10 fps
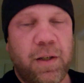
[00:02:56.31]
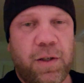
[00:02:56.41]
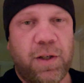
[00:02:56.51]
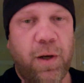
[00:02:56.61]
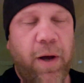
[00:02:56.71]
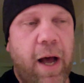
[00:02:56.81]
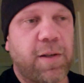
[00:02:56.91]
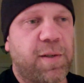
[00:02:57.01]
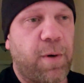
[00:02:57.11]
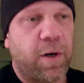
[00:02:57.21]
show how
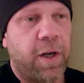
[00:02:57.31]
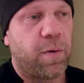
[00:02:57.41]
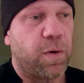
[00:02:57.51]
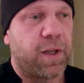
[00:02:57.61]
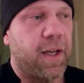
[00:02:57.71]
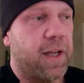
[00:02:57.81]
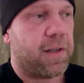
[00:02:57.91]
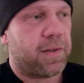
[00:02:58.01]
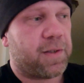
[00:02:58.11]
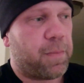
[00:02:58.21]
smart he really
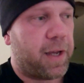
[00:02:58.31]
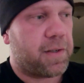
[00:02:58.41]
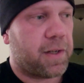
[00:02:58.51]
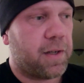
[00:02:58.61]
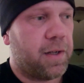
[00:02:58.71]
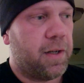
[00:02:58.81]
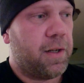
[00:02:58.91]
is. It's amazing.